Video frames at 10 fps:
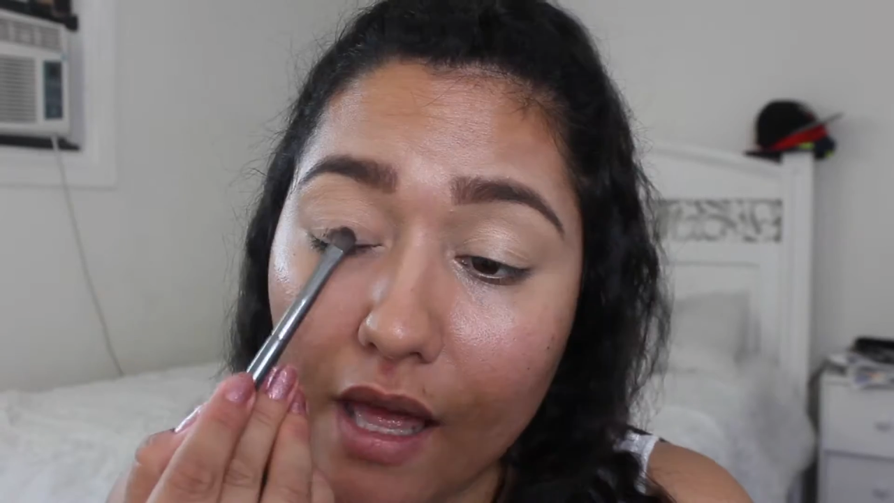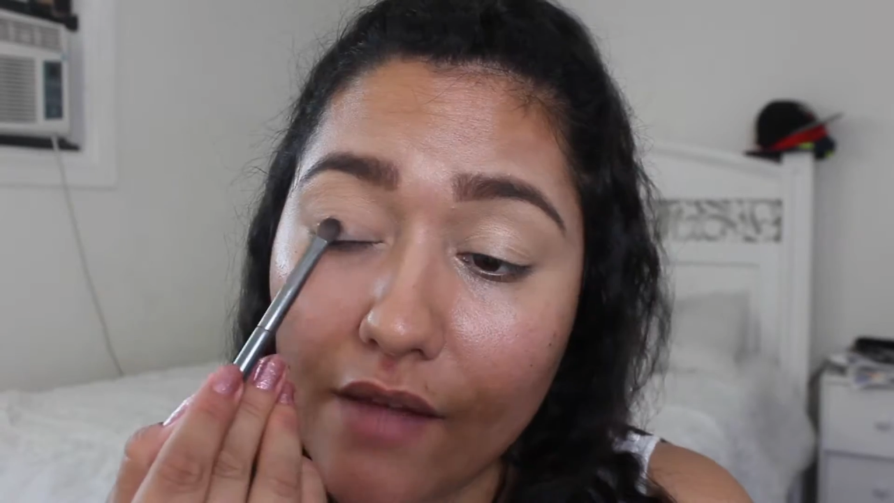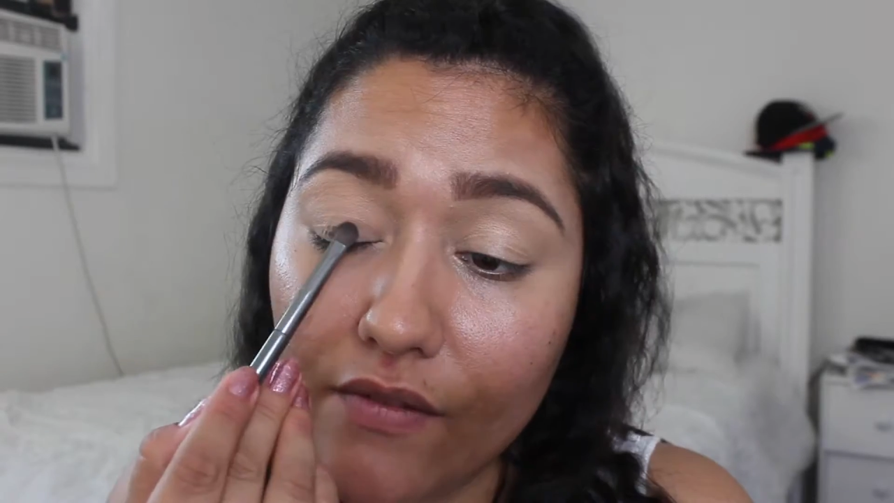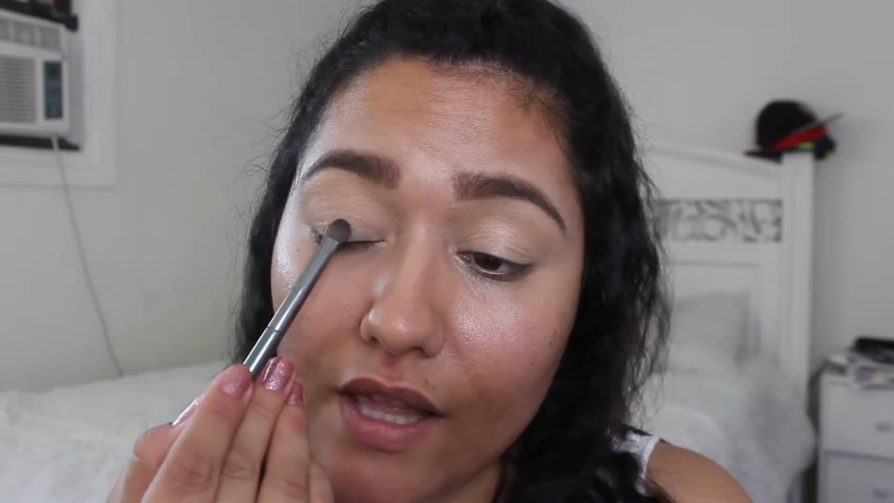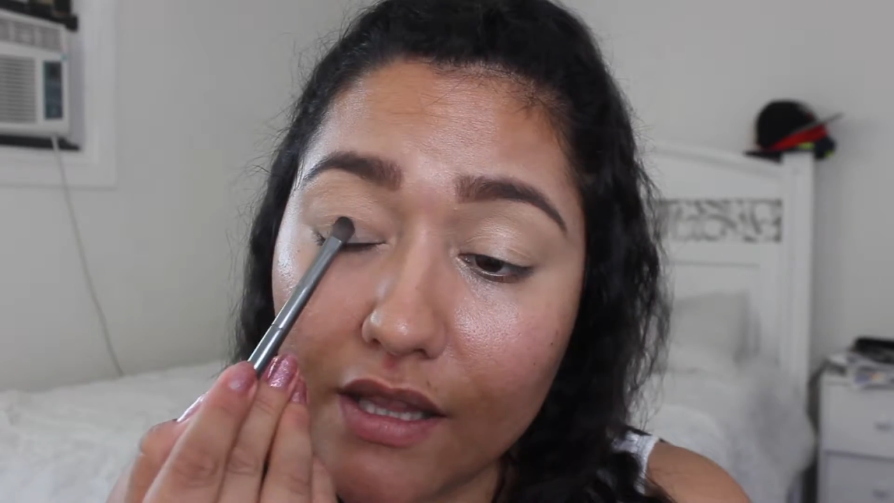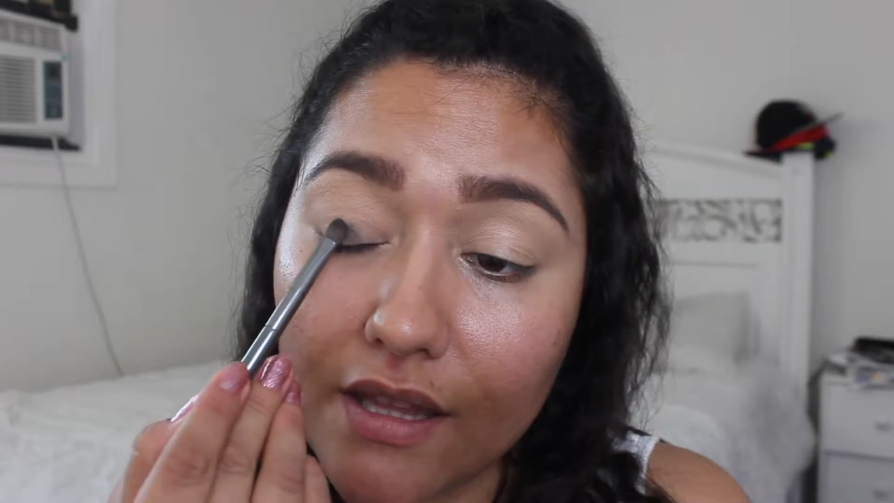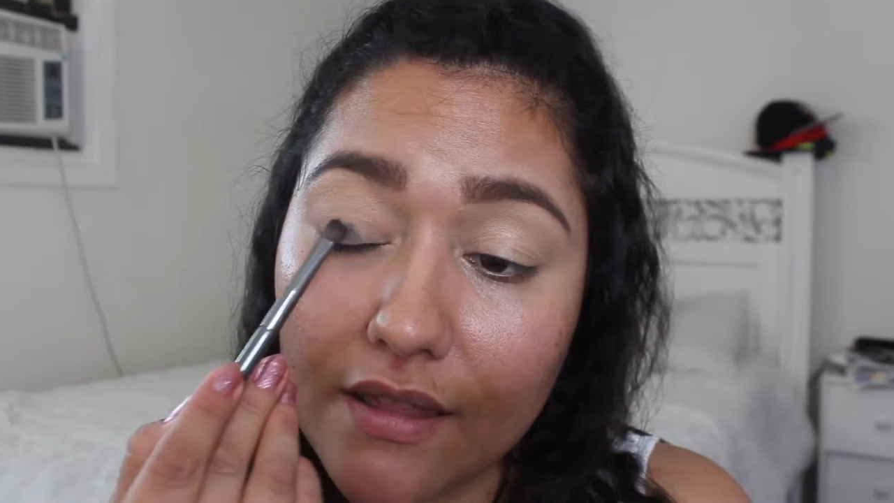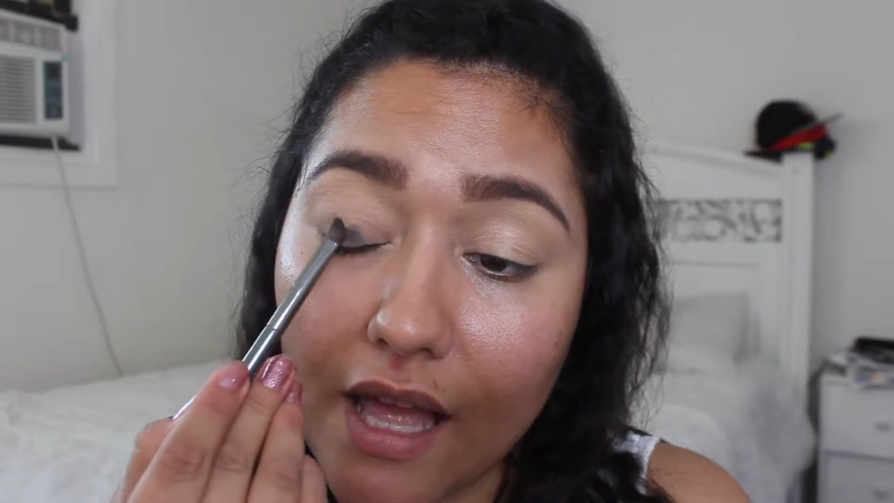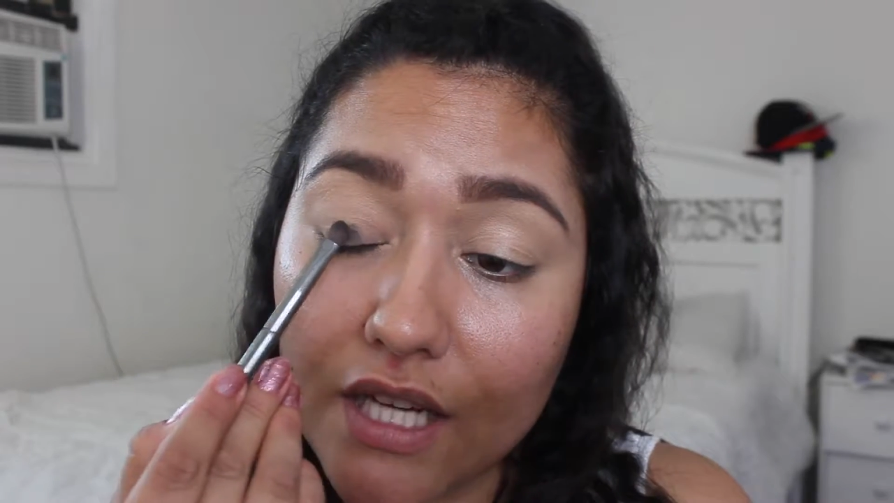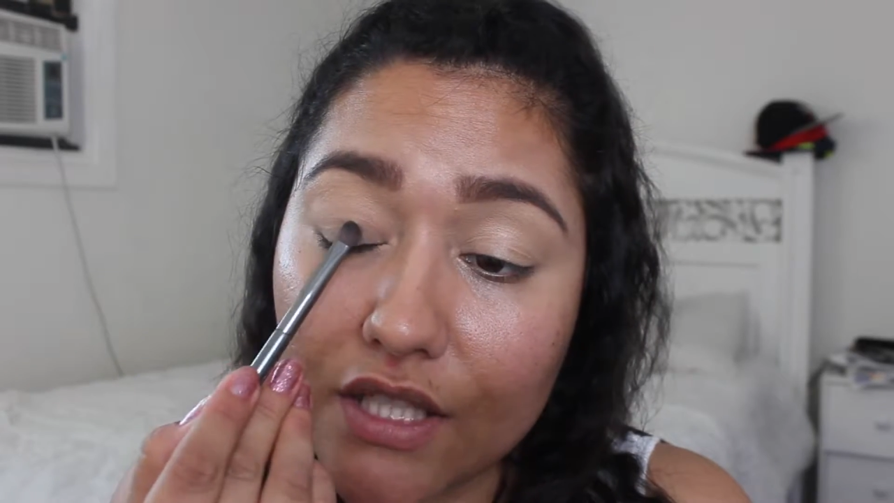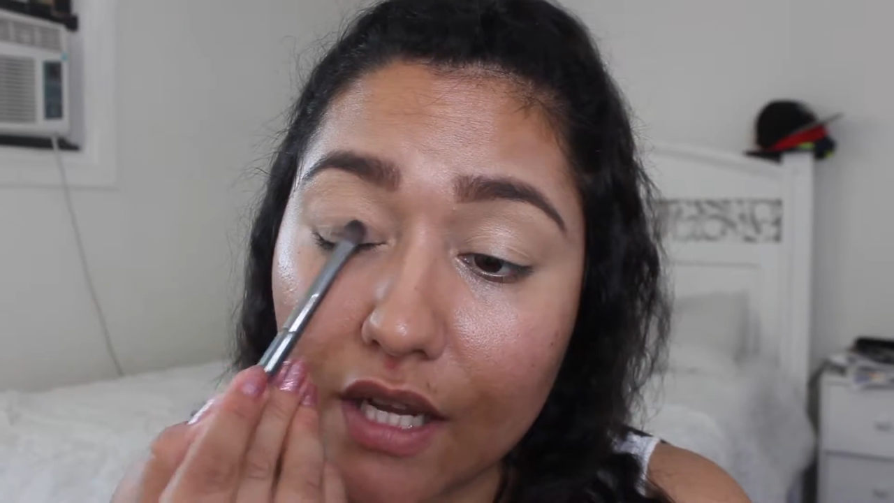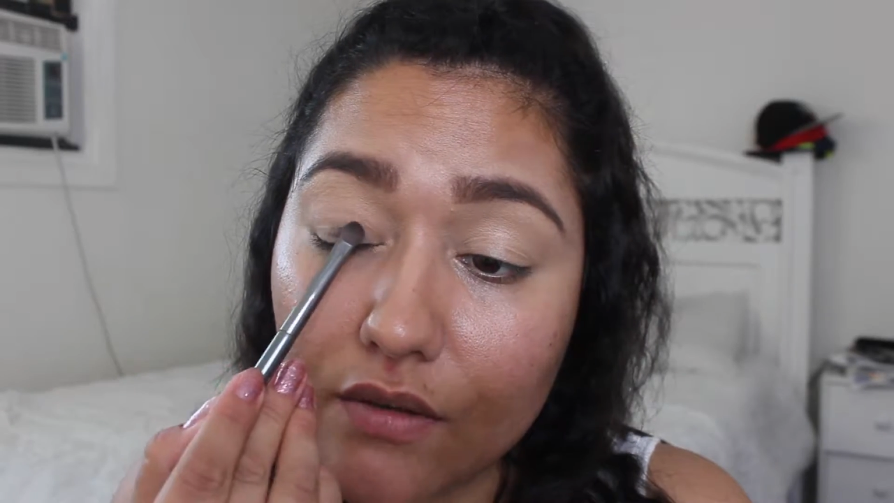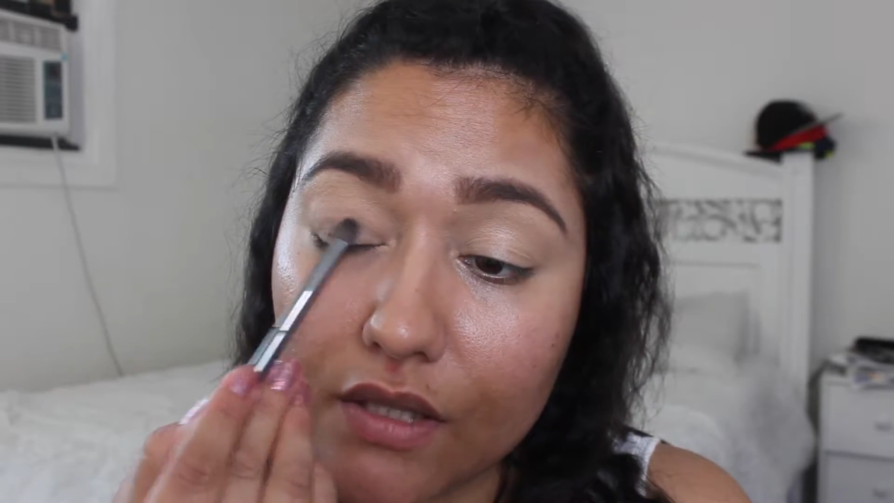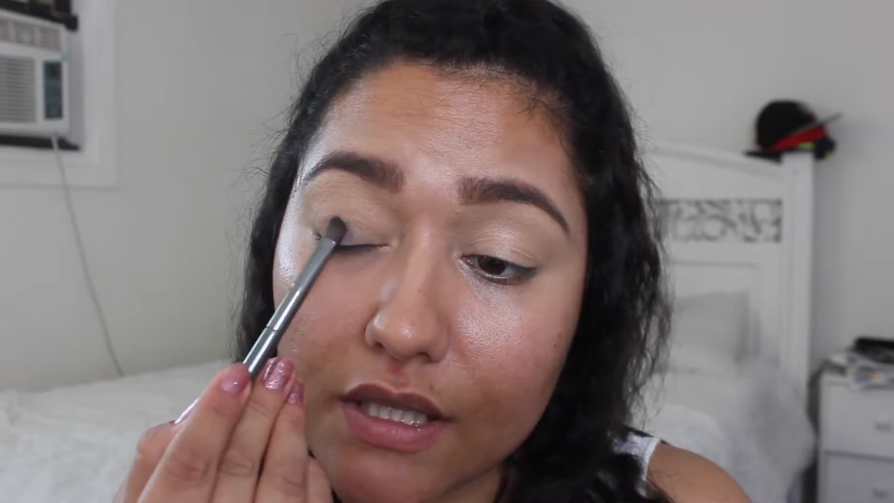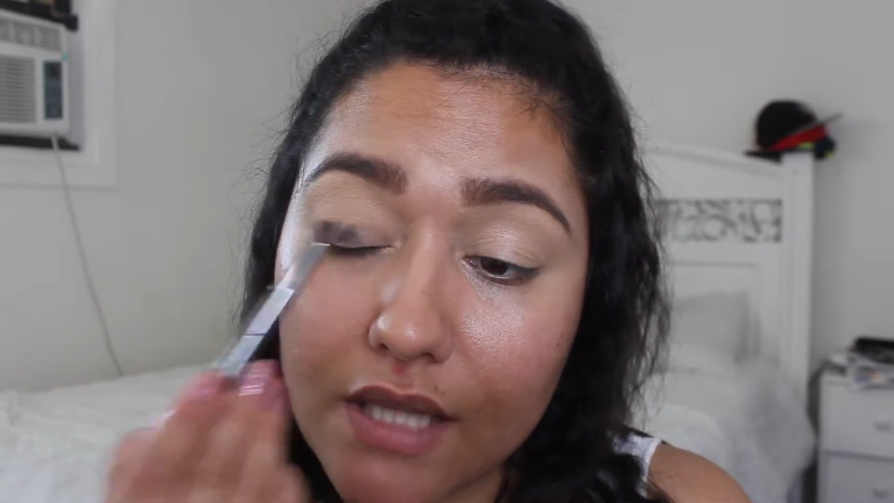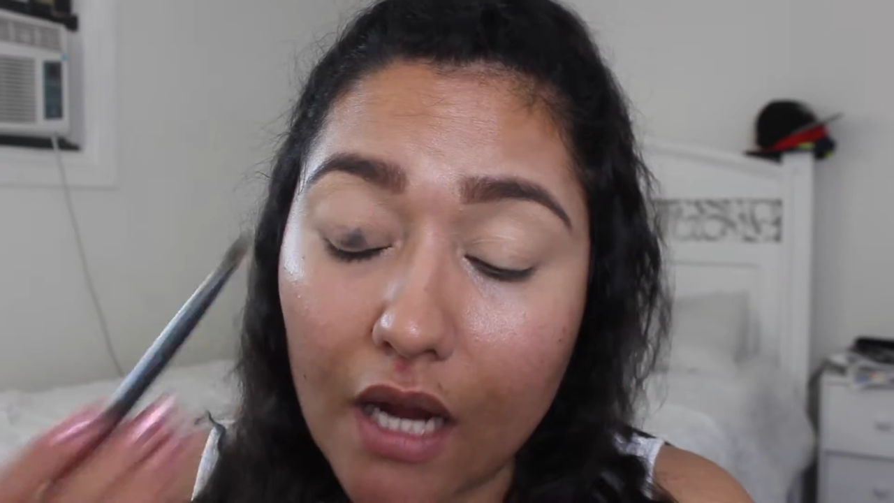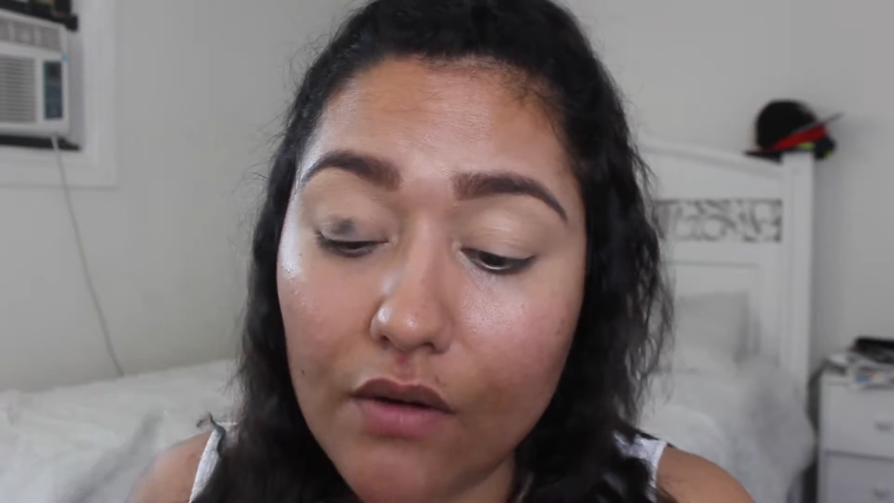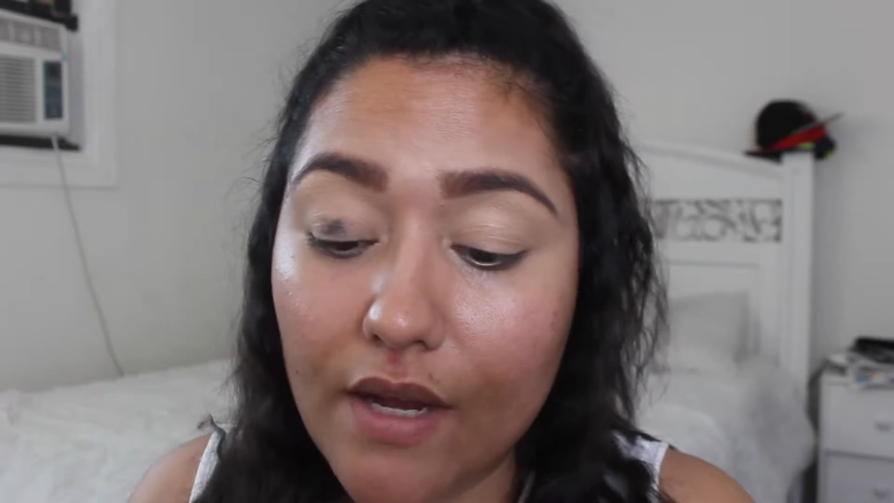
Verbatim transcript: I feel like this eyeshadow does not